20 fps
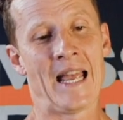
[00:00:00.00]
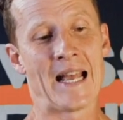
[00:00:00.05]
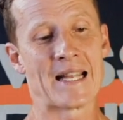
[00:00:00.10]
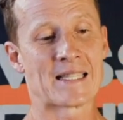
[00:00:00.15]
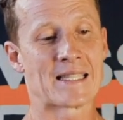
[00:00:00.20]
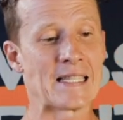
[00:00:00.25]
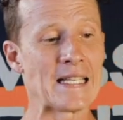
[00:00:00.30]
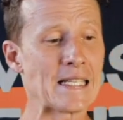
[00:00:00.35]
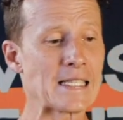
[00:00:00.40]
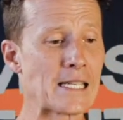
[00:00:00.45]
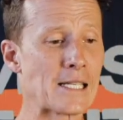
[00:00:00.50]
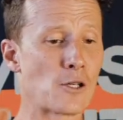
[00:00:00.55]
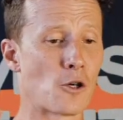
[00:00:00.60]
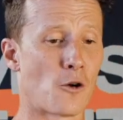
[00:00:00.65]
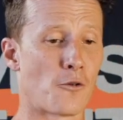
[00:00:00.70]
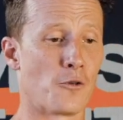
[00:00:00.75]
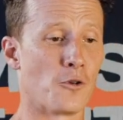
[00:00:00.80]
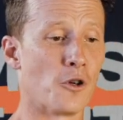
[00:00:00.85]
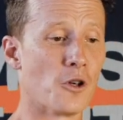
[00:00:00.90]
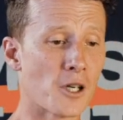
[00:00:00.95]
And
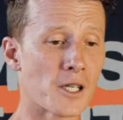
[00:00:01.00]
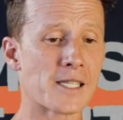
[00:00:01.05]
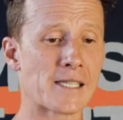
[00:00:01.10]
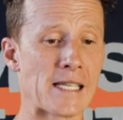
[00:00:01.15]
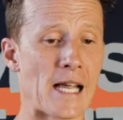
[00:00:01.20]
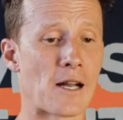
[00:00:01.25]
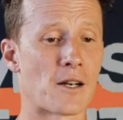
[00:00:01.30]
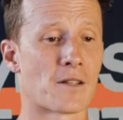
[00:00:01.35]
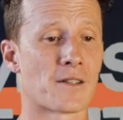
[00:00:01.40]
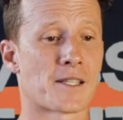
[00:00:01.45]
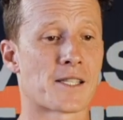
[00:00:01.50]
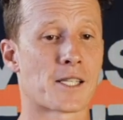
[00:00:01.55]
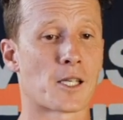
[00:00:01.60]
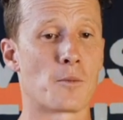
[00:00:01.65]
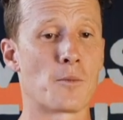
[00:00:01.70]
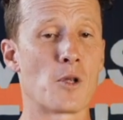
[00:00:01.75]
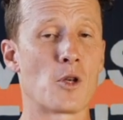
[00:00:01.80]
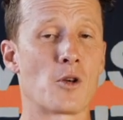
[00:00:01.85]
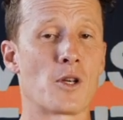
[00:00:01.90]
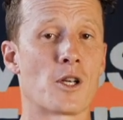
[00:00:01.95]
Zinzendorf looks down on this
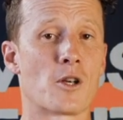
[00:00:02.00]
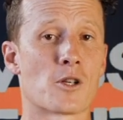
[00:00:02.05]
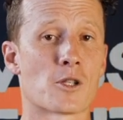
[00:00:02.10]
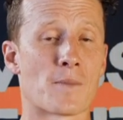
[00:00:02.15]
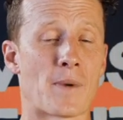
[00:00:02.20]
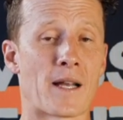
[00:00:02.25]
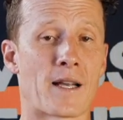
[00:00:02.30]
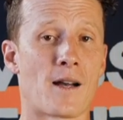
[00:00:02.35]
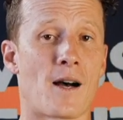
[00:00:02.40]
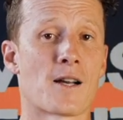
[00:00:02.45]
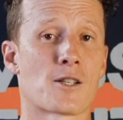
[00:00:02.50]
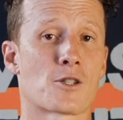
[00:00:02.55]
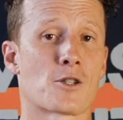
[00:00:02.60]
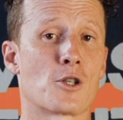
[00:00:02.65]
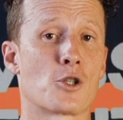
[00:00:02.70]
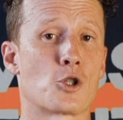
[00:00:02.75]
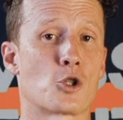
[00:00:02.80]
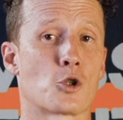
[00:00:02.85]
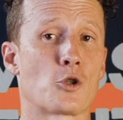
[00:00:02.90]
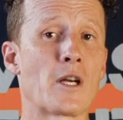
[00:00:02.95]
community and goes, My gosh,
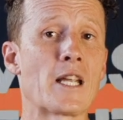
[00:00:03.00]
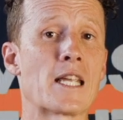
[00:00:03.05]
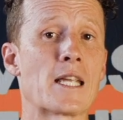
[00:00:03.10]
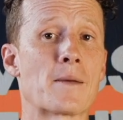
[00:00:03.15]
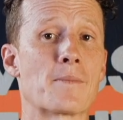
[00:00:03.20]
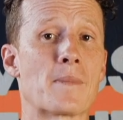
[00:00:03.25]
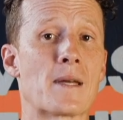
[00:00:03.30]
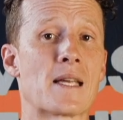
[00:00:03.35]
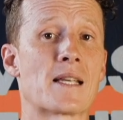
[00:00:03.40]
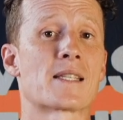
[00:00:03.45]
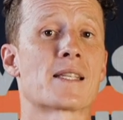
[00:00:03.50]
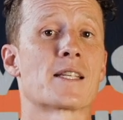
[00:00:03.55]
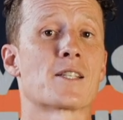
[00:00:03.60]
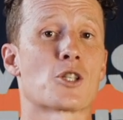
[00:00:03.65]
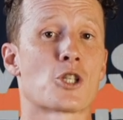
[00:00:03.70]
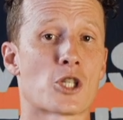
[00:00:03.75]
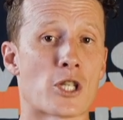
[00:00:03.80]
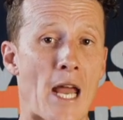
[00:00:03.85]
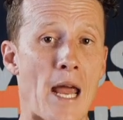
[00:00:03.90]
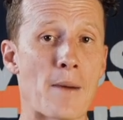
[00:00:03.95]
the dream is in
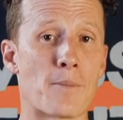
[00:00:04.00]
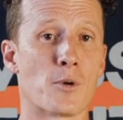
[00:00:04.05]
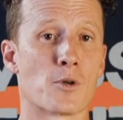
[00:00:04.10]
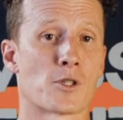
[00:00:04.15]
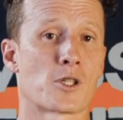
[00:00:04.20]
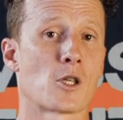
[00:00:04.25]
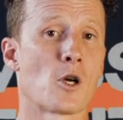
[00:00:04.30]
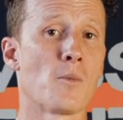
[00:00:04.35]
shambles.